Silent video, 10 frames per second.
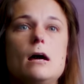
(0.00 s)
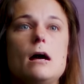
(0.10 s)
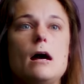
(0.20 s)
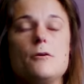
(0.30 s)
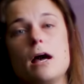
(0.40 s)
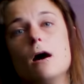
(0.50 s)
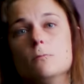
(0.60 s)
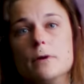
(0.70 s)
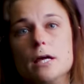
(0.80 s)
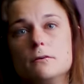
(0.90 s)
how to help
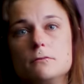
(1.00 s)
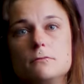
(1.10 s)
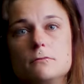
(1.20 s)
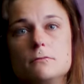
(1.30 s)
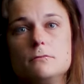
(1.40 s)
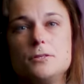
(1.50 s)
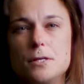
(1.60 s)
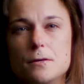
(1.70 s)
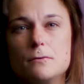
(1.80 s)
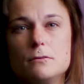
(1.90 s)
me
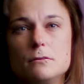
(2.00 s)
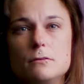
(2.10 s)
too.